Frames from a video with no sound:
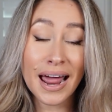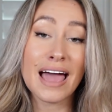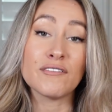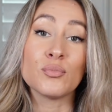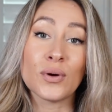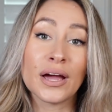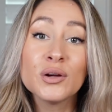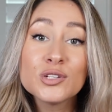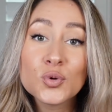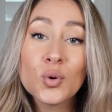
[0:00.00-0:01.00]
I have a brand
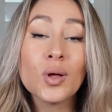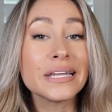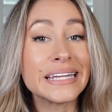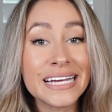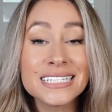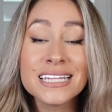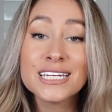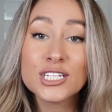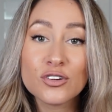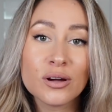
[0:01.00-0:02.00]
new tool linked in the
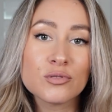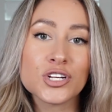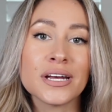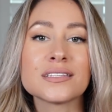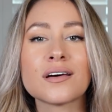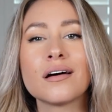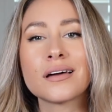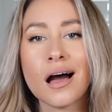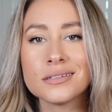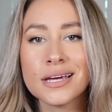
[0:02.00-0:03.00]
description. It's called
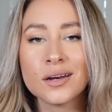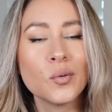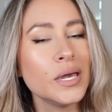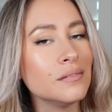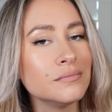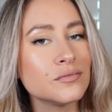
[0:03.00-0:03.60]
Content Queen.